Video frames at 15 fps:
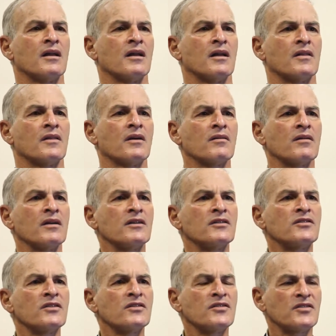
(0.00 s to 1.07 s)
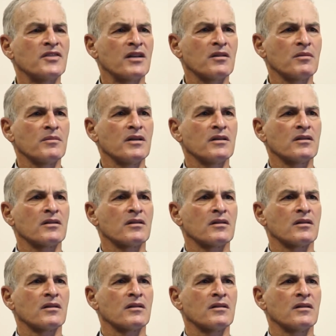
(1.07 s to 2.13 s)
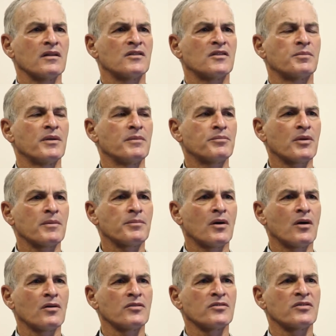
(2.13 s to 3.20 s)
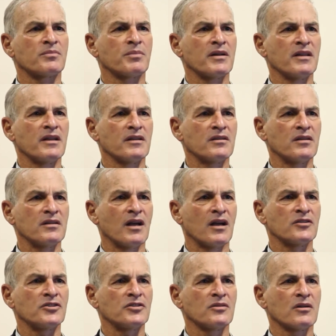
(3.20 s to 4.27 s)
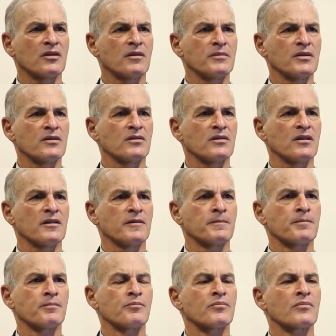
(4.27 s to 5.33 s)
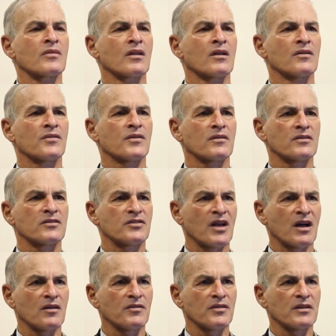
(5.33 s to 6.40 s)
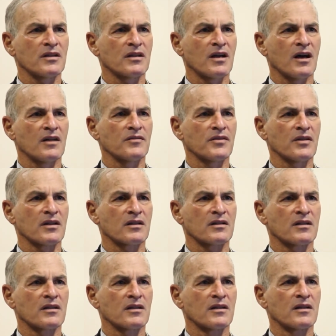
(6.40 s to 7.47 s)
There is a settlement that's been proposed by the international community for resolving the conflict.